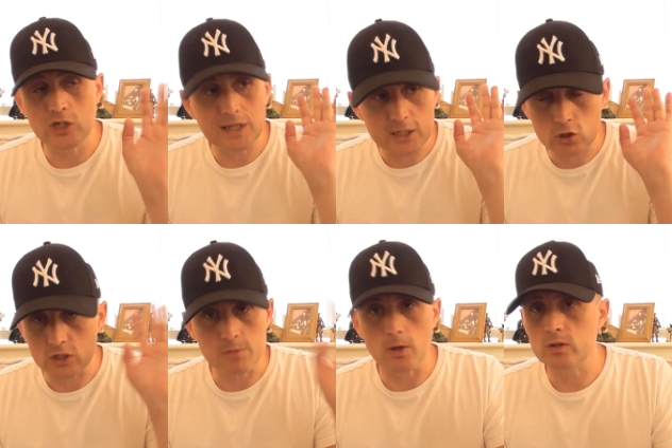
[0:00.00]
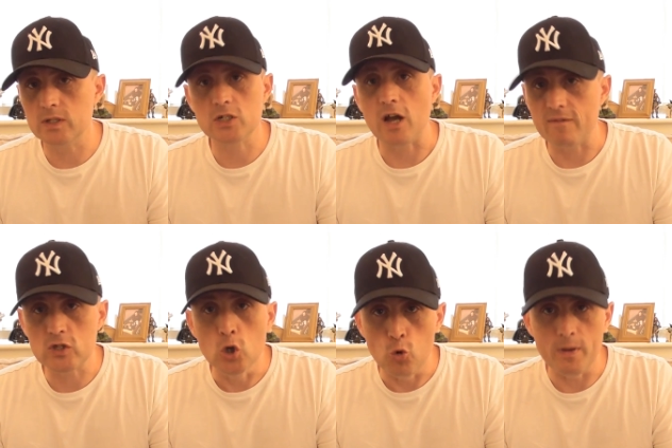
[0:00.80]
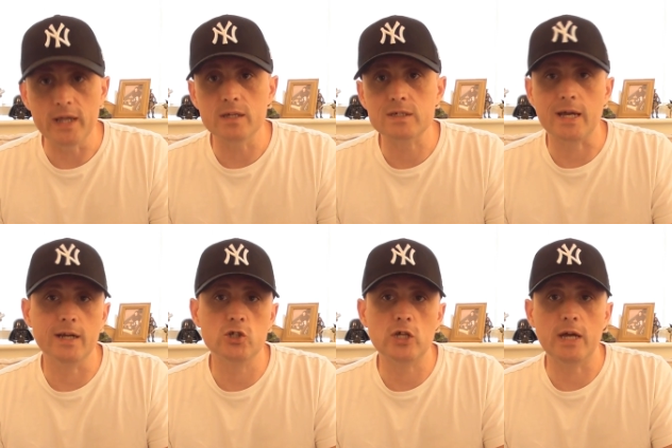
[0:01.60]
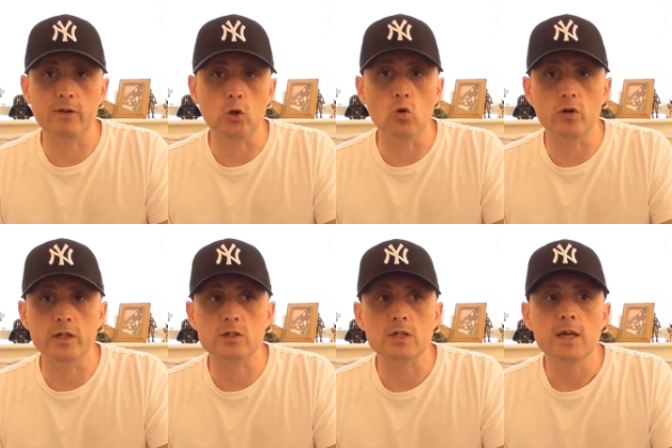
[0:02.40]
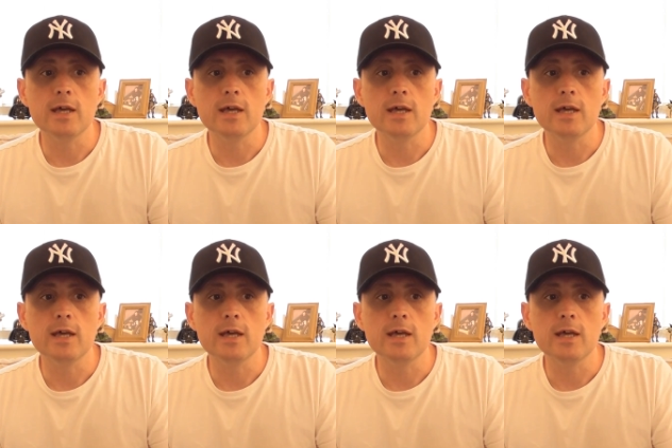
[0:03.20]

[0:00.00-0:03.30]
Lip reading: She literally spoke to this guy for 2 minutes, sat in a chair in the audience.